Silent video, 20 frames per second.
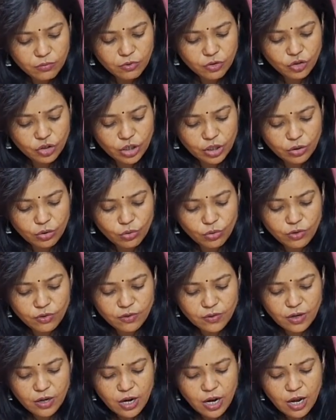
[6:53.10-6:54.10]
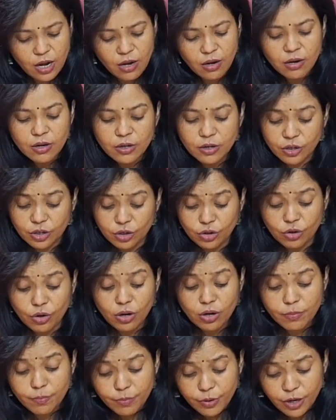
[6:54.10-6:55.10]
Chatursana did
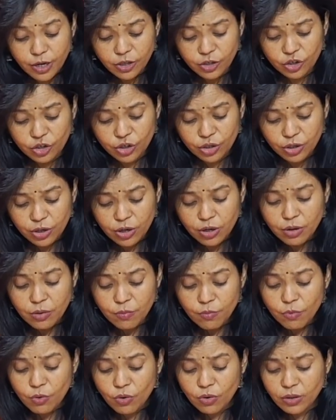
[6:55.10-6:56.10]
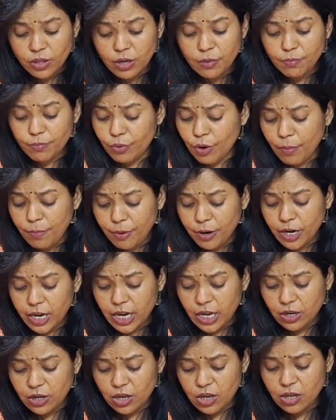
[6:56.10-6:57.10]
not budge. More than
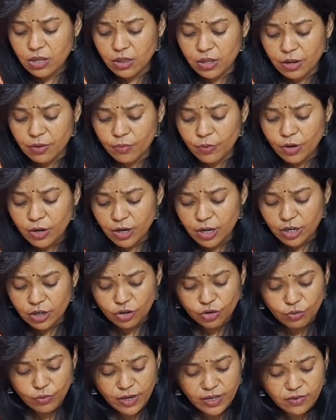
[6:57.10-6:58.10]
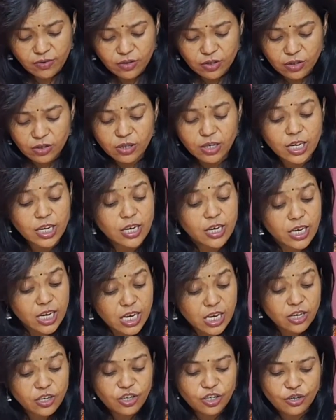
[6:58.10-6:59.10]
propagating, they were interested in
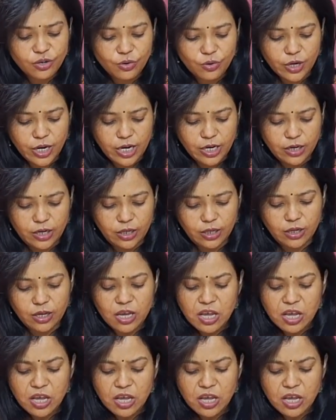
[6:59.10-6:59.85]
interrogating.